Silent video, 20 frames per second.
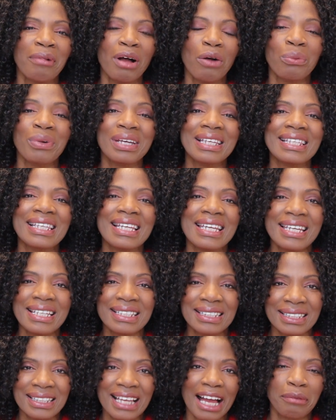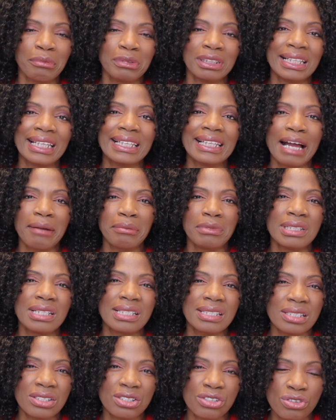We need enamel. Enamel
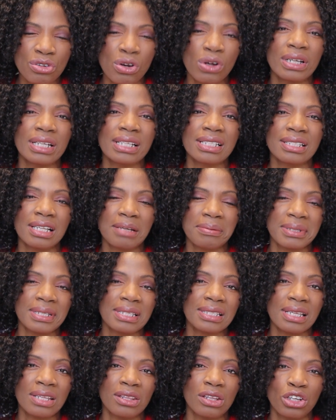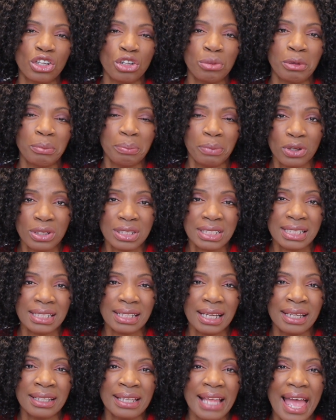is the strongest substance in the human
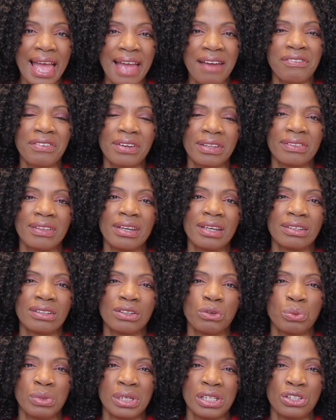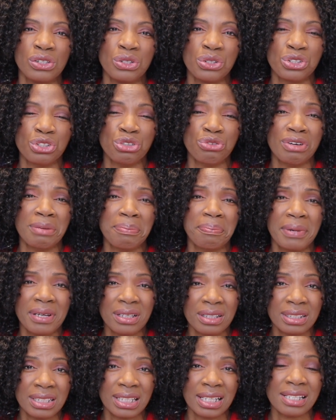body, and everything that we use to
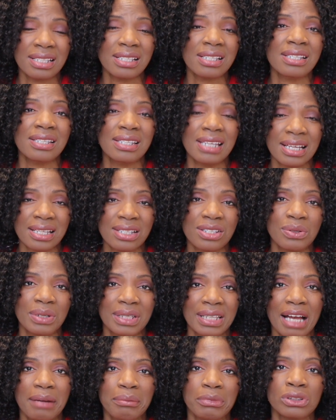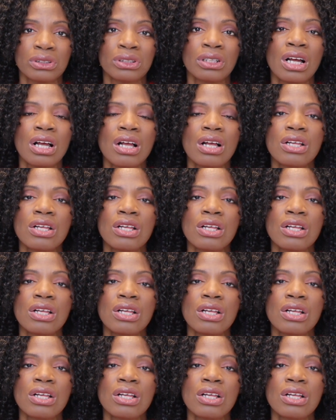rebuild it sticks to enamel.